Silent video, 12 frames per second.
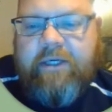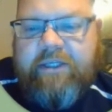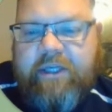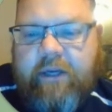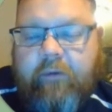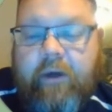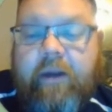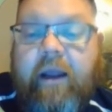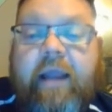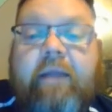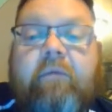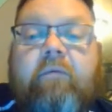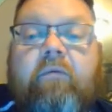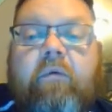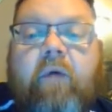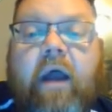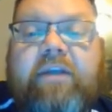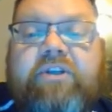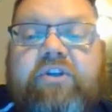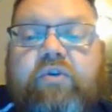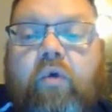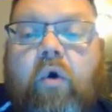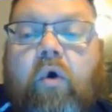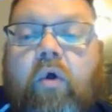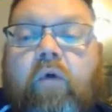shape, or I scroll